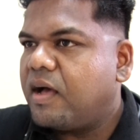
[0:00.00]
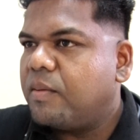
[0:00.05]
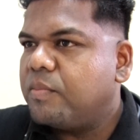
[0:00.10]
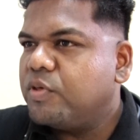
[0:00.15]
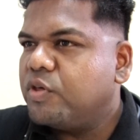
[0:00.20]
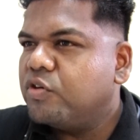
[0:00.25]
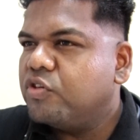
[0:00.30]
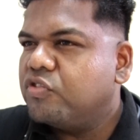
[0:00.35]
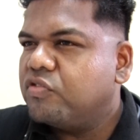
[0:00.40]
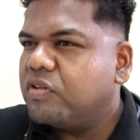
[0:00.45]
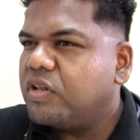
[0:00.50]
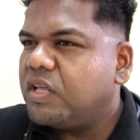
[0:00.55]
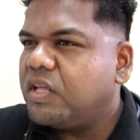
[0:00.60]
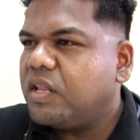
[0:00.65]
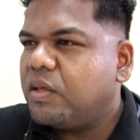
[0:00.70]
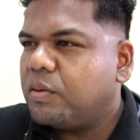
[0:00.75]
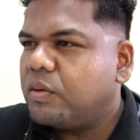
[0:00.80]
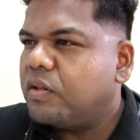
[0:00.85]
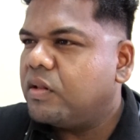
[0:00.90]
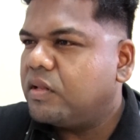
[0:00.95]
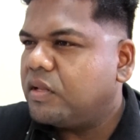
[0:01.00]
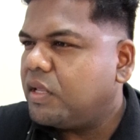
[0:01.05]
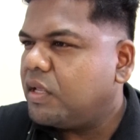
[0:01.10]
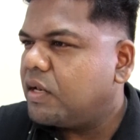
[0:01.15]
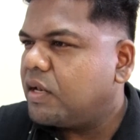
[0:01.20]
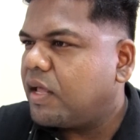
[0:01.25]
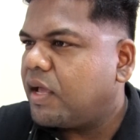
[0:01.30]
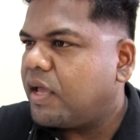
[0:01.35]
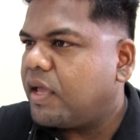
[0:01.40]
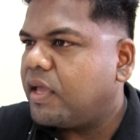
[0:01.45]
Usually they will
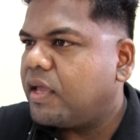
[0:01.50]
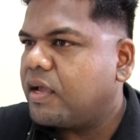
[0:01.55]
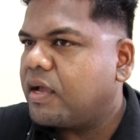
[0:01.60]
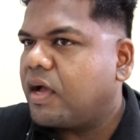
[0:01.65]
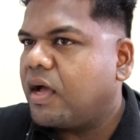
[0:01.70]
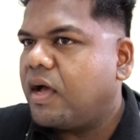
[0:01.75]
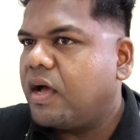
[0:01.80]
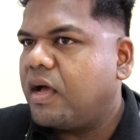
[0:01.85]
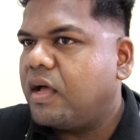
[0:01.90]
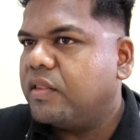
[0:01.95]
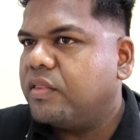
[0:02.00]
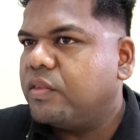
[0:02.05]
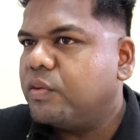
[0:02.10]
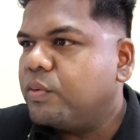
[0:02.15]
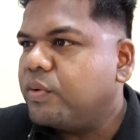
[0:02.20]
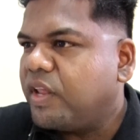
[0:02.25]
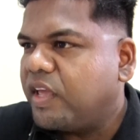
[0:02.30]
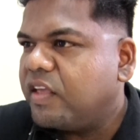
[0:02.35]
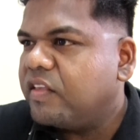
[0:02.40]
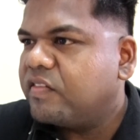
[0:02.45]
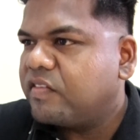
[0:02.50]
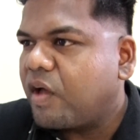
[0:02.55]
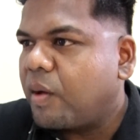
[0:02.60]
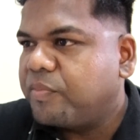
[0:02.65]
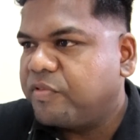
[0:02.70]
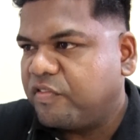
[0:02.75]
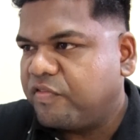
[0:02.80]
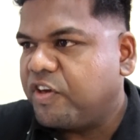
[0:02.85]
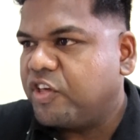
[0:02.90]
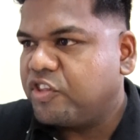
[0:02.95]
need like 2 days
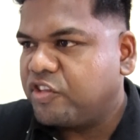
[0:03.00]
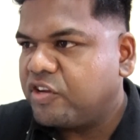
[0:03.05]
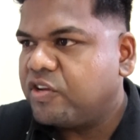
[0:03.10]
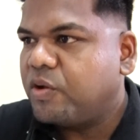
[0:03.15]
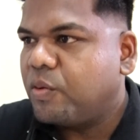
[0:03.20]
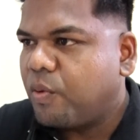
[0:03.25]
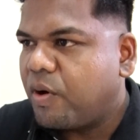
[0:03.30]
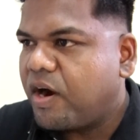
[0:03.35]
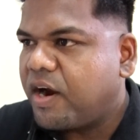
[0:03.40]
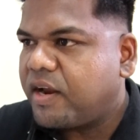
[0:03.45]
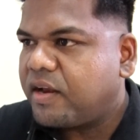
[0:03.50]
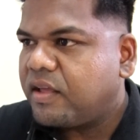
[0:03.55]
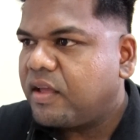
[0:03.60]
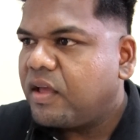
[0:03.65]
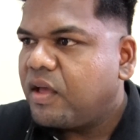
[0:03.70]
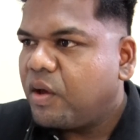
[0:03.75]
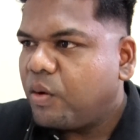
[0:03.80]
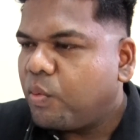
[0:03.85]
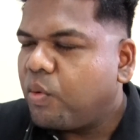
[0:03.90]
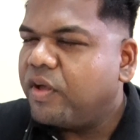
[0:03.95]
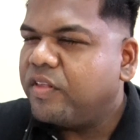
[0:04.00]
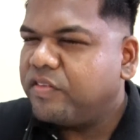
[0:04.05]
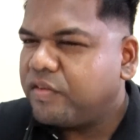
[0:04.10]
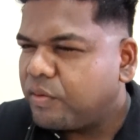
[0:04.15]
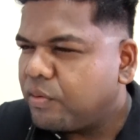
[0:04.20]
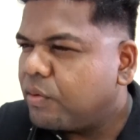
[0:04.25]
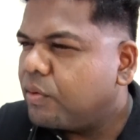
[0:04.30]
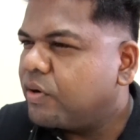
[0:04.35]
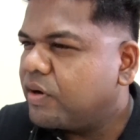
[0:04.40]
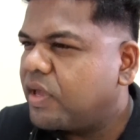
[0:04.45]
observation on the ward. Once
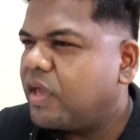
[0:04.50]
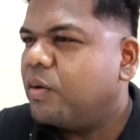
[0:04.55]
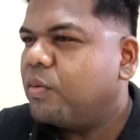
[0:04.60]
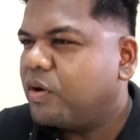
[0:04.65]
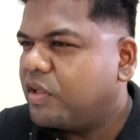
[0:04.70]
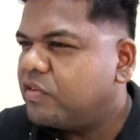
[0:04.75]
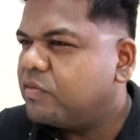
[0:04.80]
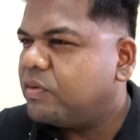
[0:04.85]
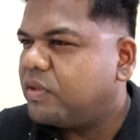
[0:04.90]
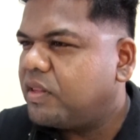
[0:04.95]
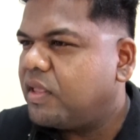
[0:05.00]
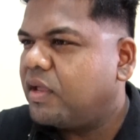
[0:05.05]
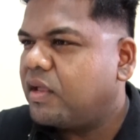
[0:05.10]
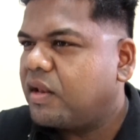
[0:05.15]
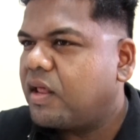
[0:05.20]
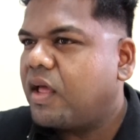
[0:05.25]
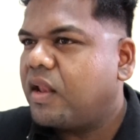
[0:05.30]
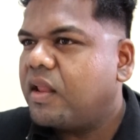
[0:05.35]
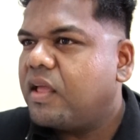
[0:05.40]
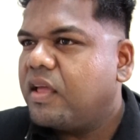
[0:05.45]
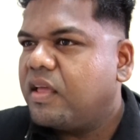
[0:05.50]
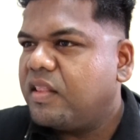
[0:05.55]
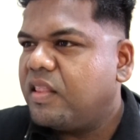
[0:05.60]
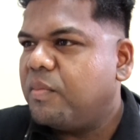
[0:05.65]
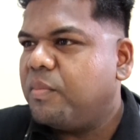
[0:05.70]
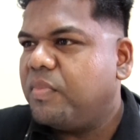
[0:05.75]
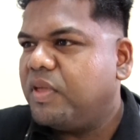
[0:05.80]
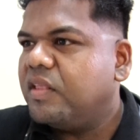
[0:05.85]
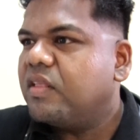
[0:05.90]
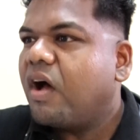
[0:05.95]
you're okay, once we think that they
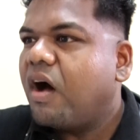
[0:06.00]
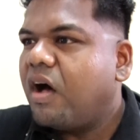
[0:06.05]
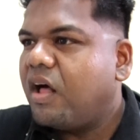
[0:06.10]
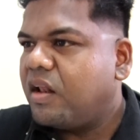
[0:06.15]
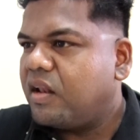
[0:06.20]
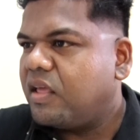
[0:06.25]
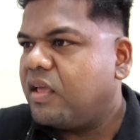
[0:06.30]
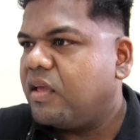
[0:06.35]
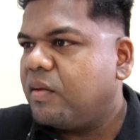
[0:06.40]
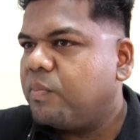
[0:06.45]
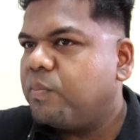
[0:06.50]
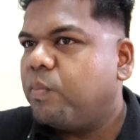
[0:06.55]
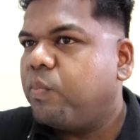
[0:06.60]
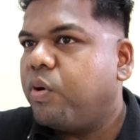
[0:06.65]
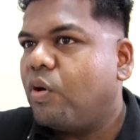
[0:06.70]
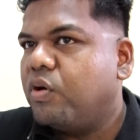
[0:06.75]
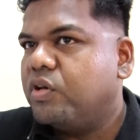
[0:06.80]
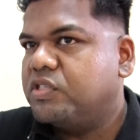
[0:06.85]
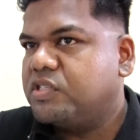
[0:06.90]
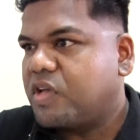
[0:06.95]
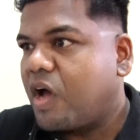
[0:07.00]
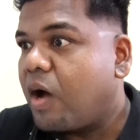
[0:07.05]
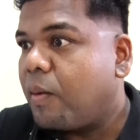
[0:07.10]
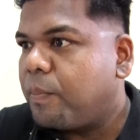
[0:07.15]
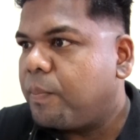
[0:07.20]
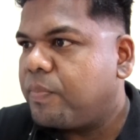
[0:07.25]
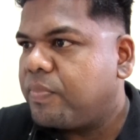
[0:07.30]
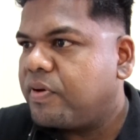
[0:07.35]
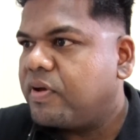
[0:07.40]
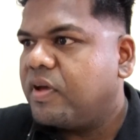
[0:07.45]
meet all the
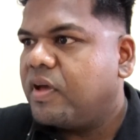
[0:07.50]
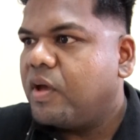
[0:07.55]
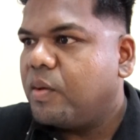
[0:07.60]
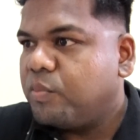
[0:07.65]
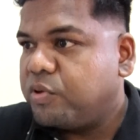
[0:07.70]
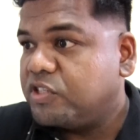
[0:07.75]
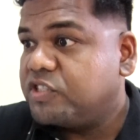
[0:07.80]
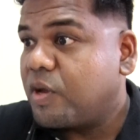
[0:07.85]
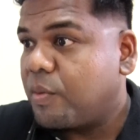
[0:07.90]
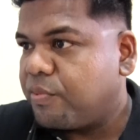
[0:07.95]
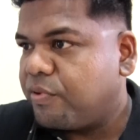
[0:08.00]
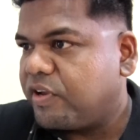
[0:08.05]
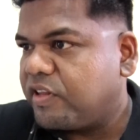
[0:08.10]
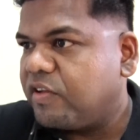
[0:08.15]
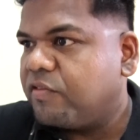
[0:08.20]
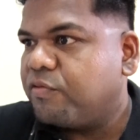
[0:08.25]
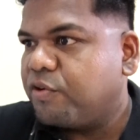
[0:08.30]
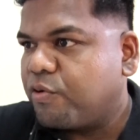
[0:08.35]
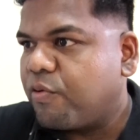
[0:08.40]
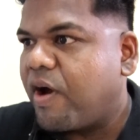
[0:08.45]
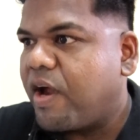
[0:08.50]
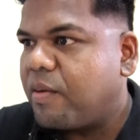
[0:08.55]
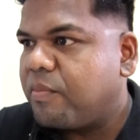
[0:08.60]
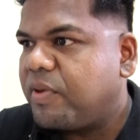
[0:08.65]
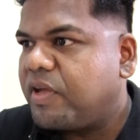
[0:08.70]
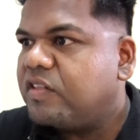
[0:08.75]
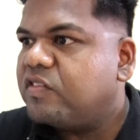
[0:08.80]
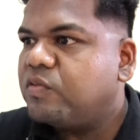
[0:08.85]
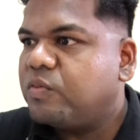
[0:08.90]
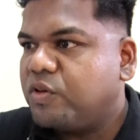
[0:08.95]
post-operative
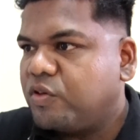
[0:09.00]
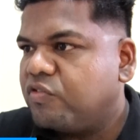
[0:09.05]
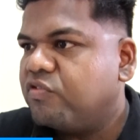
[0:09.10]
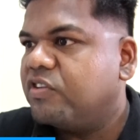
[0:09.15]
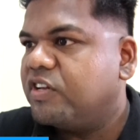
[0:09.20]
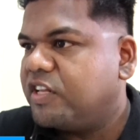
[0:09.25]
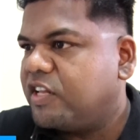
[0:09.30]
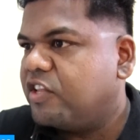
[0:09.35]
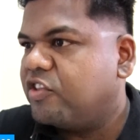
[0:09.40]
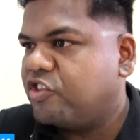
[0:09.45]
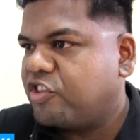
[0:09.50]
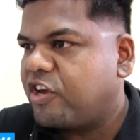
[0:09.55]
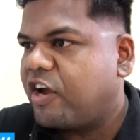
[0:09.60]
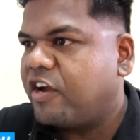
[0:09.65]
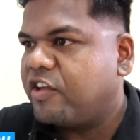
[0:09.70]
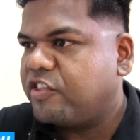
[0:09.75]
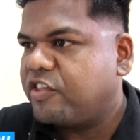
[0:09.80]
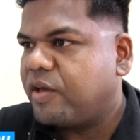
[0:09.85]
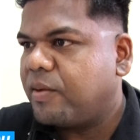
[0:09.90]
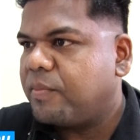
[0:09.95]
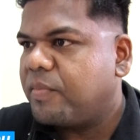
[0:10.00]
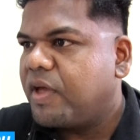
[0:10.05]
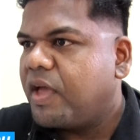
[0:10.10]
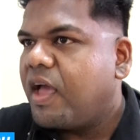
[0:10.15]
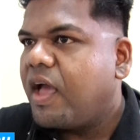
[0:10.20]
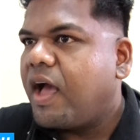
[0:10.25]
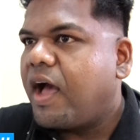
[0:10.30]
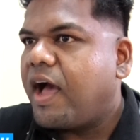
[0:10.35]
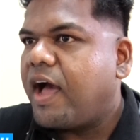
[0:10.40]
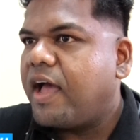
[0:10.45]
requirements, we usually discharge them.
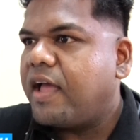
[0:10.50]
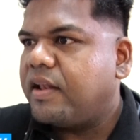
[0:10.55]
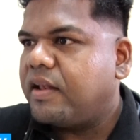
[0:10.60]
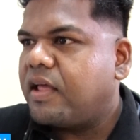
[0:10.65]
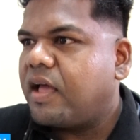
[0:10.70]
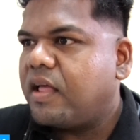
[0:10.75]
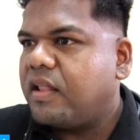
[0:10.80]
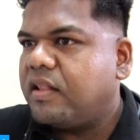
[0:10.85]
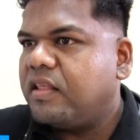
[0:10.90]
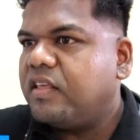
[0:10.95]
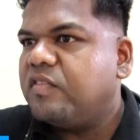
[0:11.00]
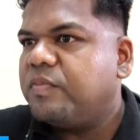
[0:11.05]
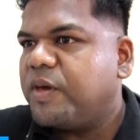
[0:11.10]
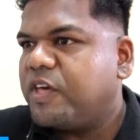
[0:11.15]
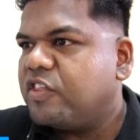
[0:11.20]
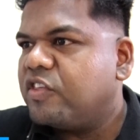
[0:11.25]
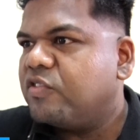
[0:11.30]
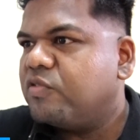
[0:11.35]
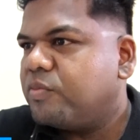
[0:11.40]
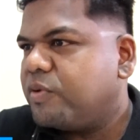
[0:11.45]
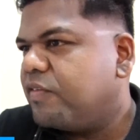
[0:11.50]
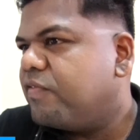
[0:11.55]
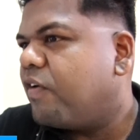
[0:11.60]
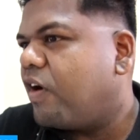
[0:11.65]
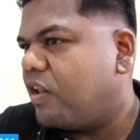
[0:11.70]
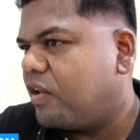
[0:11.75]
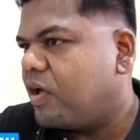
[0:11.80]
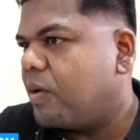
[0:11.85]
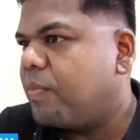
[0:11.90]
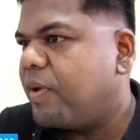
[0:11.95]
And these patients will be
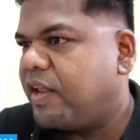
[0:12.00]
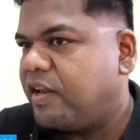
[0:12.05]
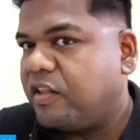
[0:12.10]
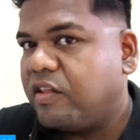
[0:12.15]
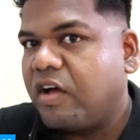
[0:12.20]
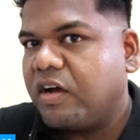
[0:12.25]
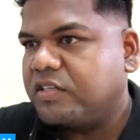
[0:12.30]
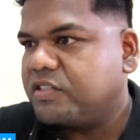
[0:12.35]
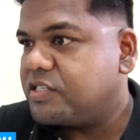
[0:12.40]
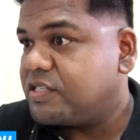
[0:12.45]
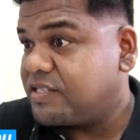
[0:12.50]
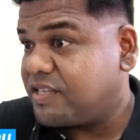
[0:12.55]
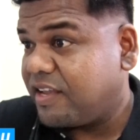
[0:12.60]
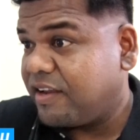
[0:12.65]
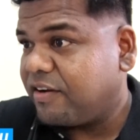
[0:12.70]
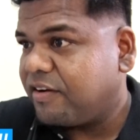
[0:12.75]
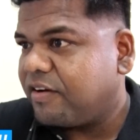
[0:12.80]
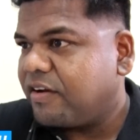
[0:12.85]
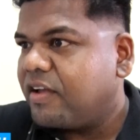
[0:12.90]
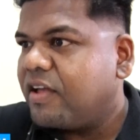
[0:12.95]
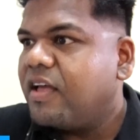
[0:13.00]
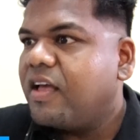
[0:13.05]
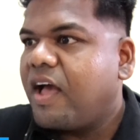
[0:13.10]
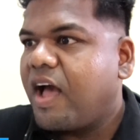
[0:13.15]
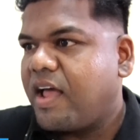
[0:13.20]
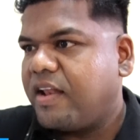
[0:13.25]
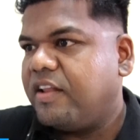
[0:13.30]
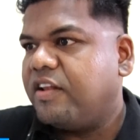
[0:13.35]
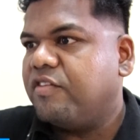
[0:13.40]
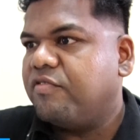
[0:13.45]
followed up by the doctors here
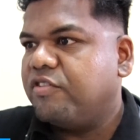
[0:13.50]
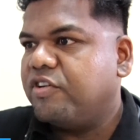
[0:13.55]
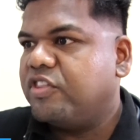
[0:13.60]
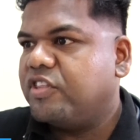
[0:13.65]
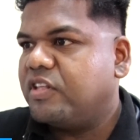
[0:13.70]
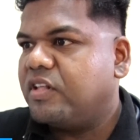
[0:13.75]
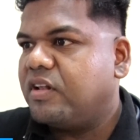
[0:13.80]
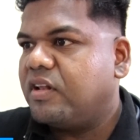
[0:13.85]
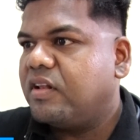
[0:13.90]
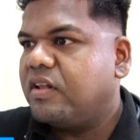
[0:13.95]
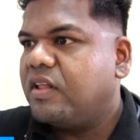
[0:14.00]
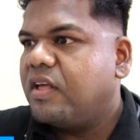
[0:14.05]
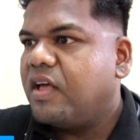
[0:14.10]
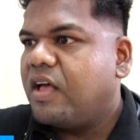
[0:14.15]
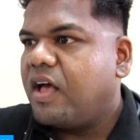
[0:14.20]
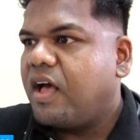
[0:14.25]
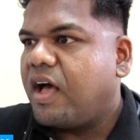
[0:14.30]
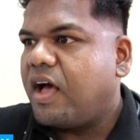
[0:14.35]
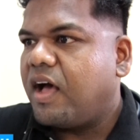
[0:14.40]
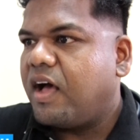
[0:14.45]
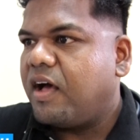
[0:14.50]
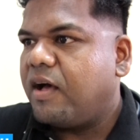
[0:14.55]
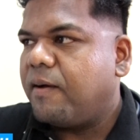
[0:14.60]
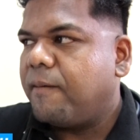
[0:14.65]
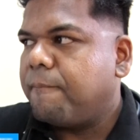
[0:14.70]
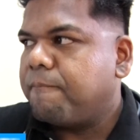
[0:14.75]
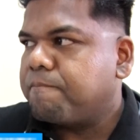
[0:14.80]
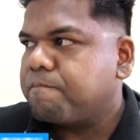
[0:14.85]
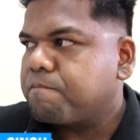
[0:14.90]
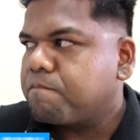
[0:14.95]
and in the regional,
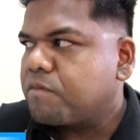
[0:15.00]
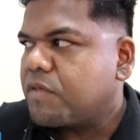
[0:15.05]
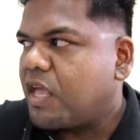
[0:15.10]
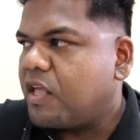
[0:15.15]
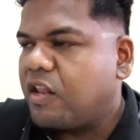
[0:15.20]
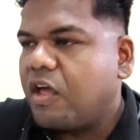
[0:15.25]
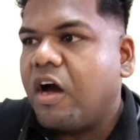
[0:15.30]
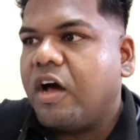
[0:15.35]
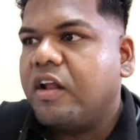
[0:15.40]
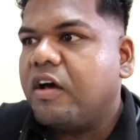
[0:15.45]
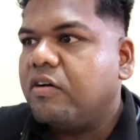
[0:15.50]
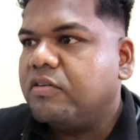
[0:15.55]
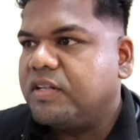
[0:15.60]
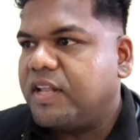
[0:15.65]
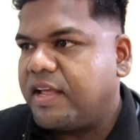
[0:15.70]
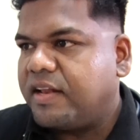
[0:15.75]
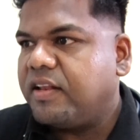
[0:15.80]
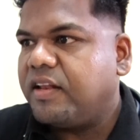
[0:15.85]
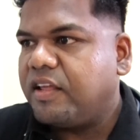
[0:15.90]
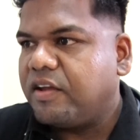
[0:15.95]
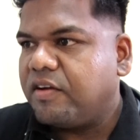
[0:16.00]
in the other outlying